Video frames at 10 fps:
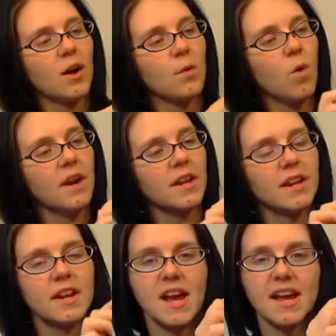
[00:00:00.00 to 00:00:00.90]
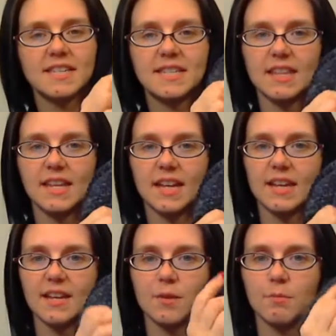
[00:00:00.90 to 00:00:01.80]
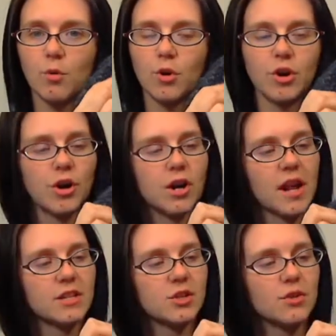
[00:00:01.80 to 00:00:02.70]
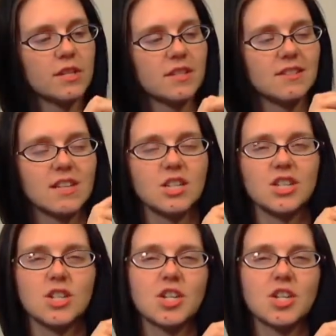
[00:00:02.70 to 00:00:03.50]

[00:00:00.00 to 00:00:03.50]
I wanted a nice thick border, and so it's